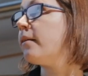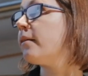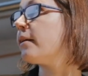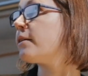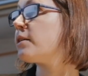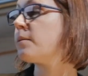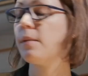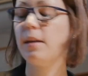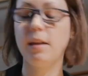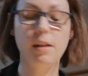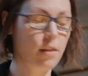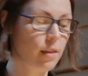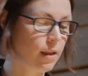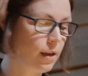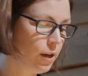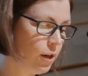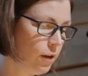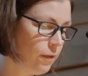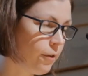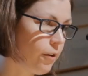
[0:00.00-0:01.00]
That's me.
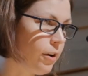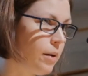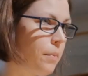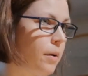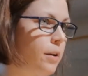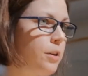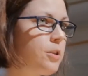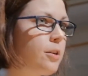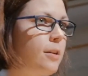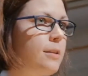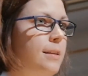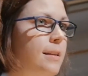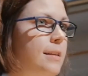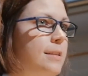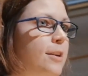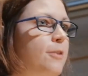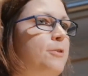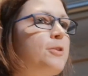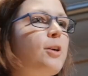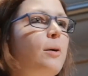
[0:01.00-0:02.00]
Thank you very much. I understand there's
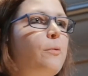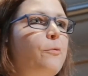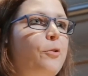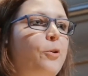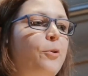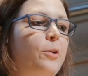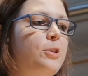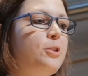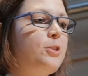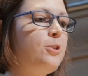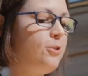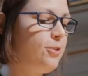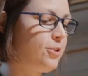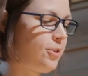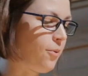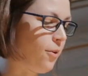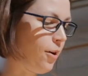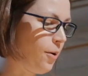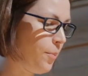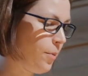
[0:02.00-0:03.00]
no time for questions,
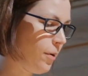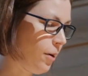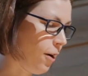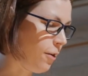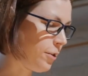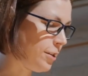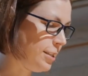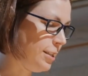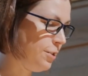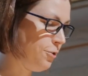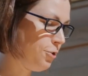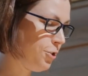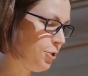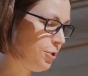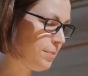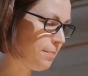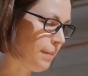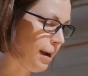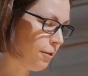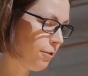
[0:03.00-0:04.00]
so I'll just
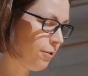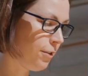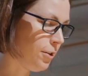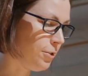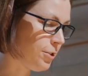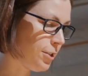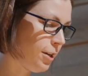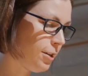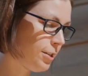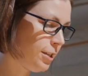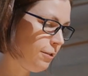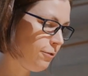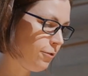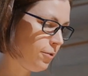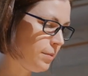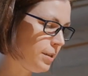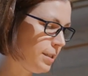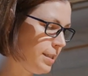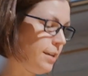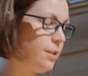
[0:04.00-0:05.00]
introduce Matthew Durdy from
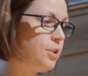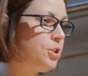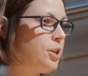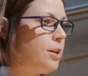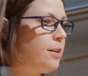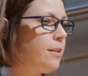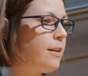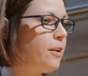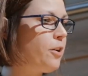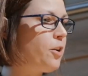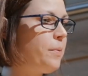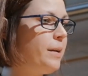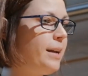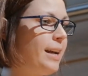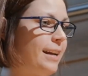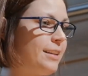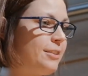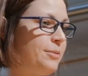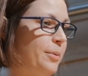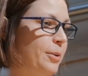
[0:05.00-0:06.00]
the Cell and Gene Therapy
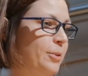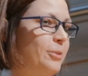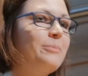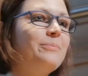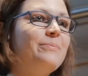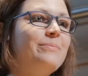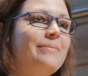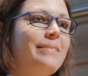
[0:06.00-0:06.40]
Catapult.